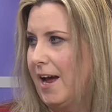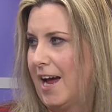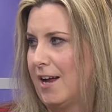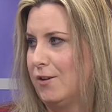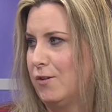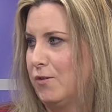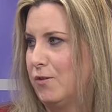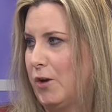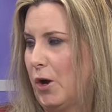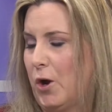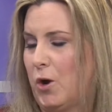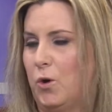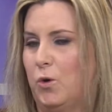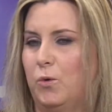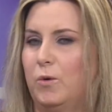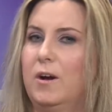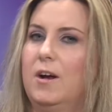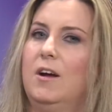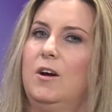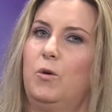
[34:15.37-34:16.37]
And
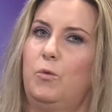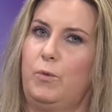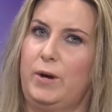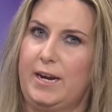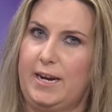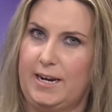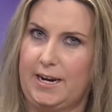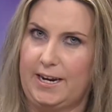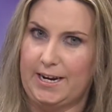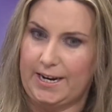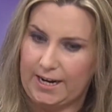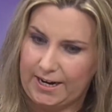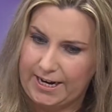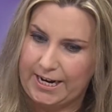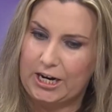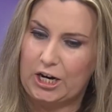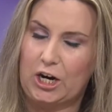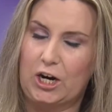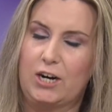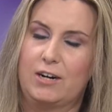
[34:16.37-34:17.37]
so we
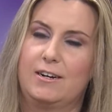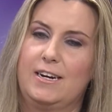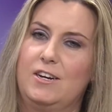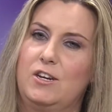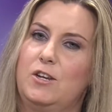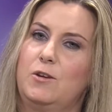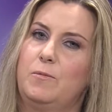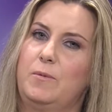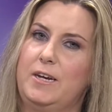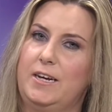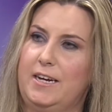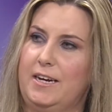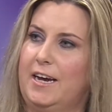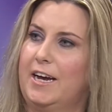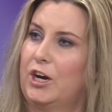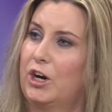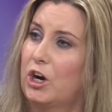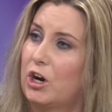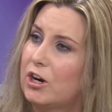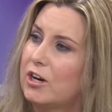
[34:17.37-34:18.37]
here need to be
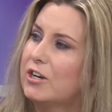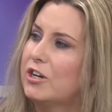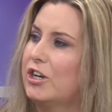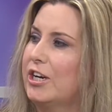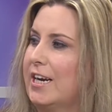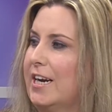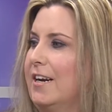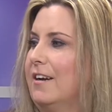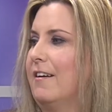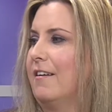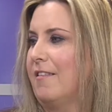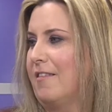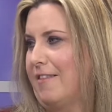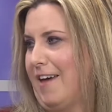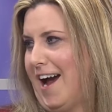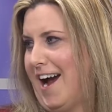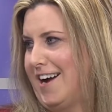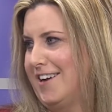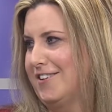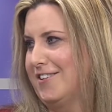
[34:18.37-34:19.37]
encouraging
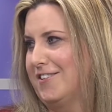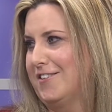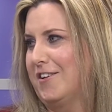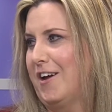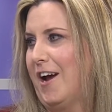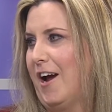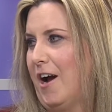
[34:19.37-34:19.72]
that.